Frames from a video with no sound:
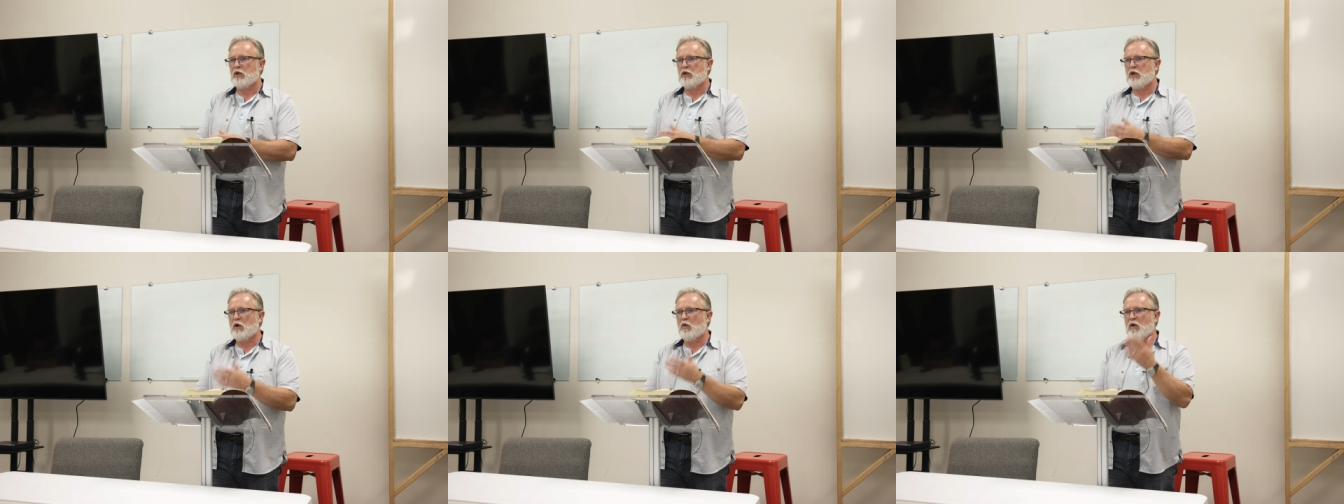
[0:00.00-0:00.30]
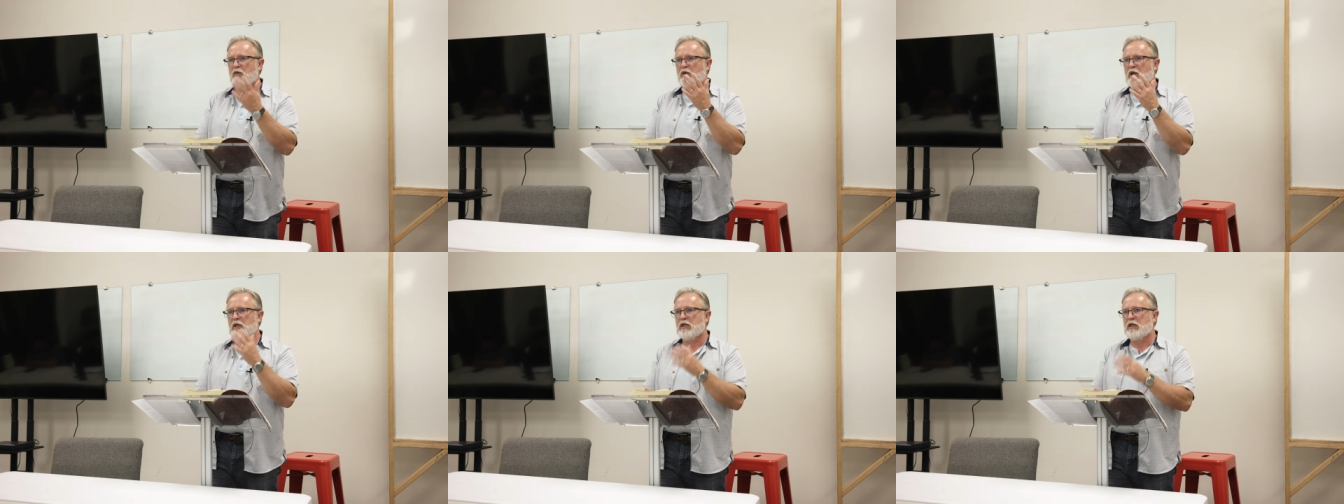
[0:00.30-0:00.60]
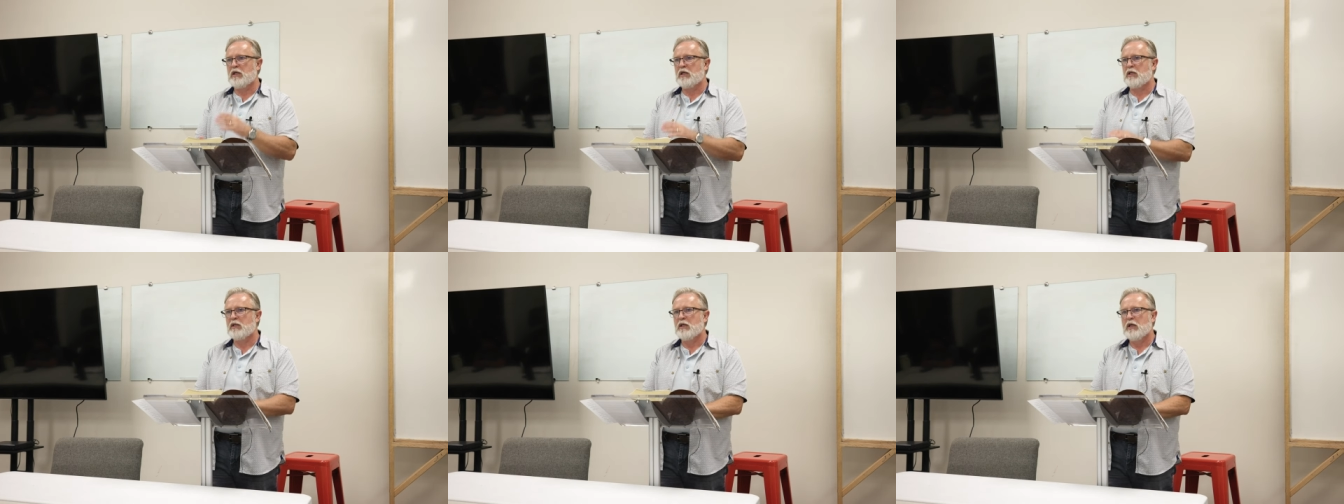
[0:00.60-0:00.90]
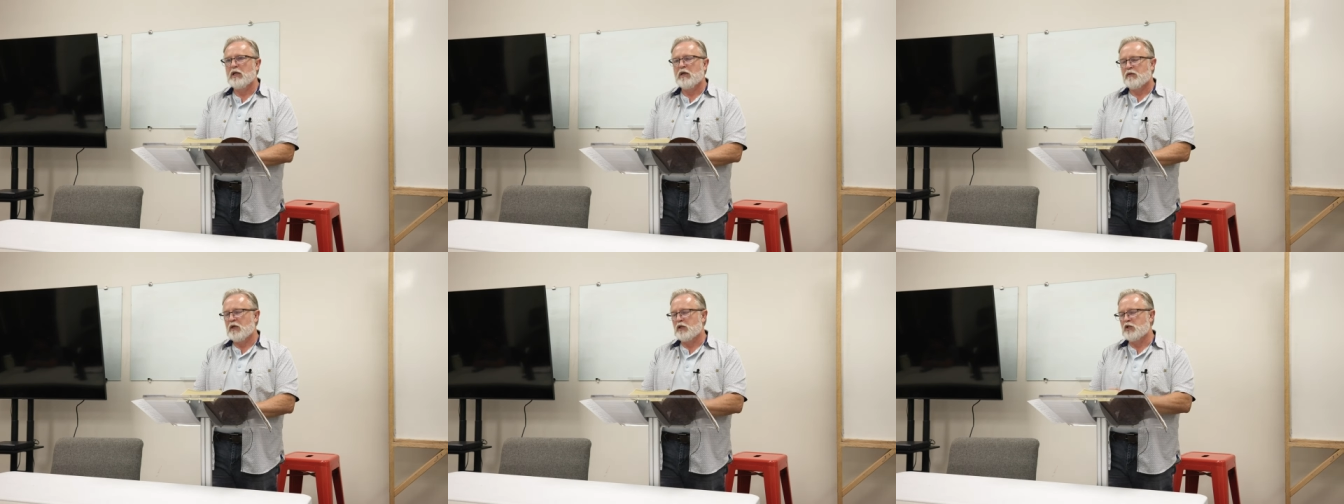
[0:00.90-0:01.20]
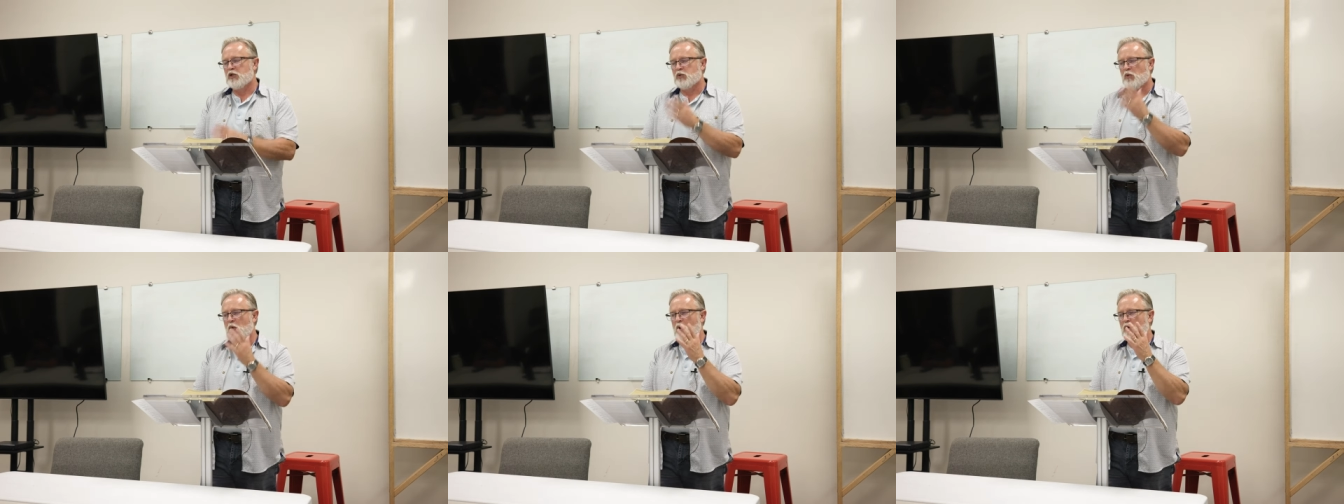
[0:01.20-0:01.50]
You know what they did? They
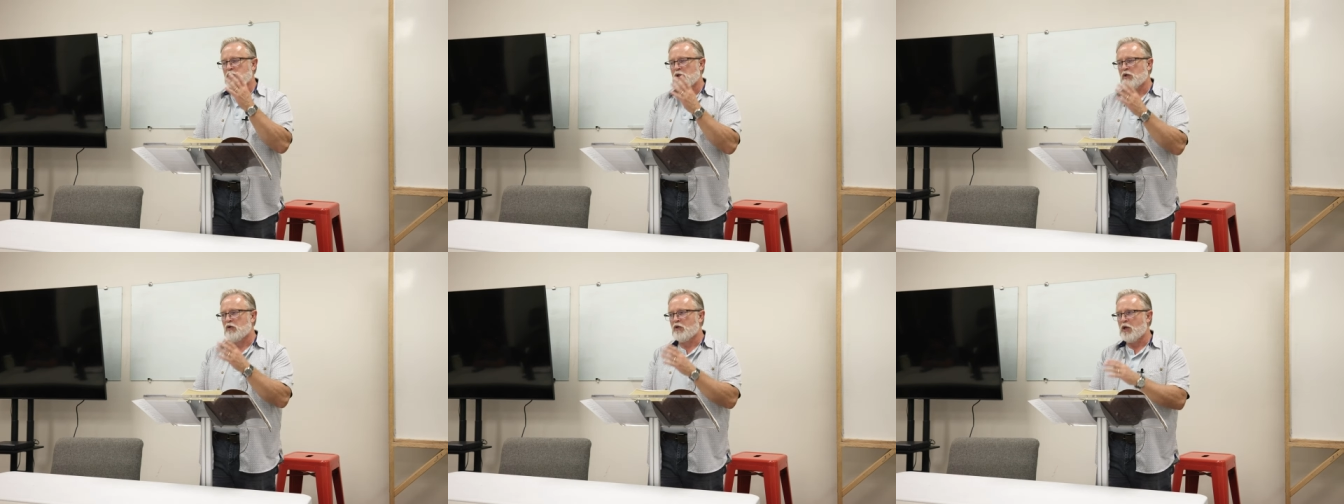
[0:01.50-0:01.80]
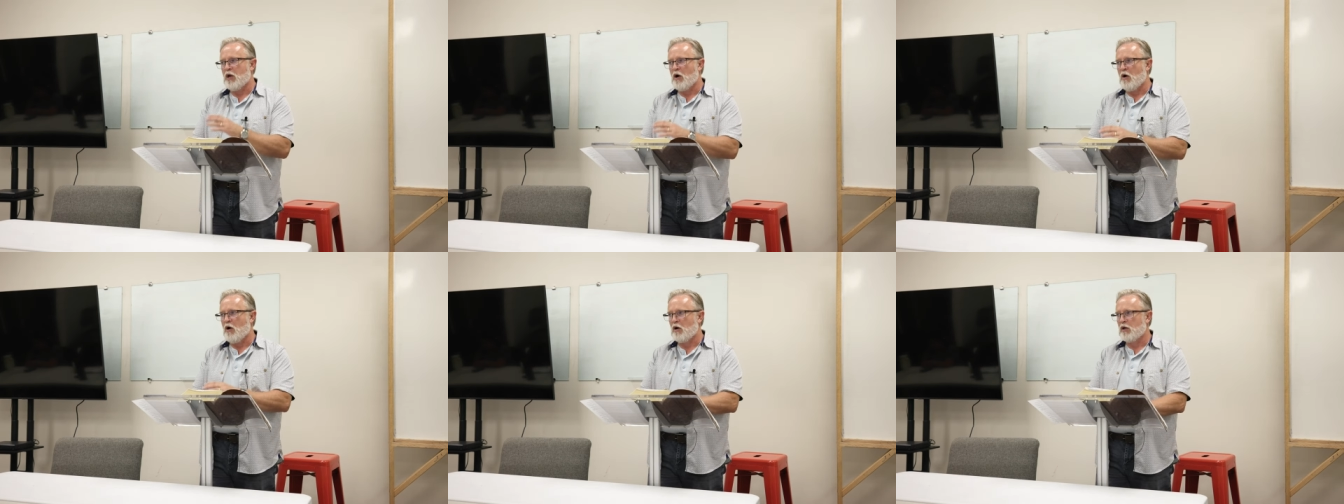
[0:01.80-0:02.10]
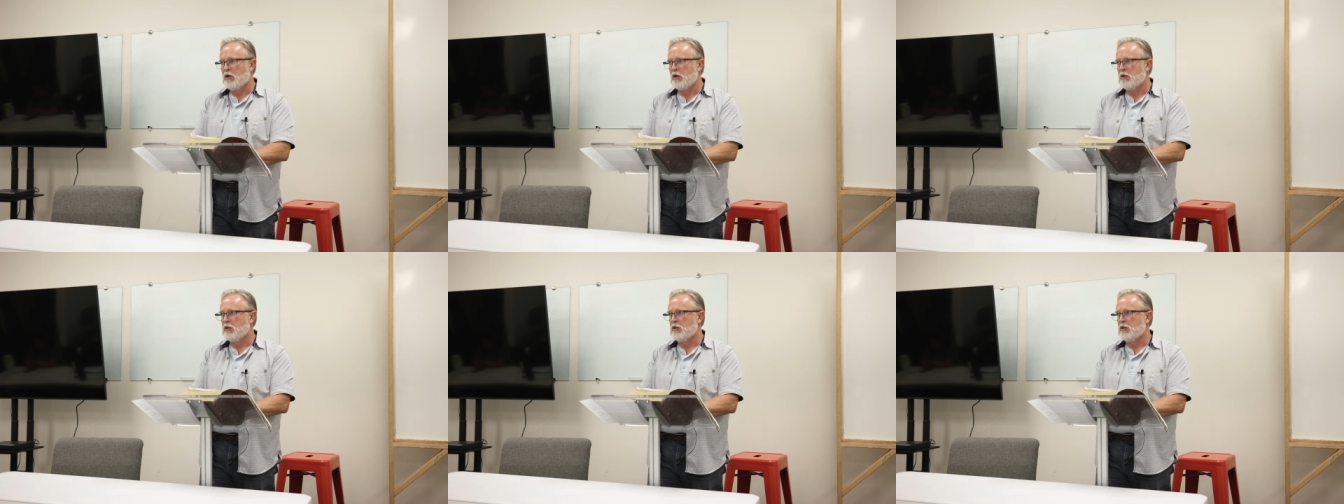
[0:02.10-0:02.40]
just walked into the ark.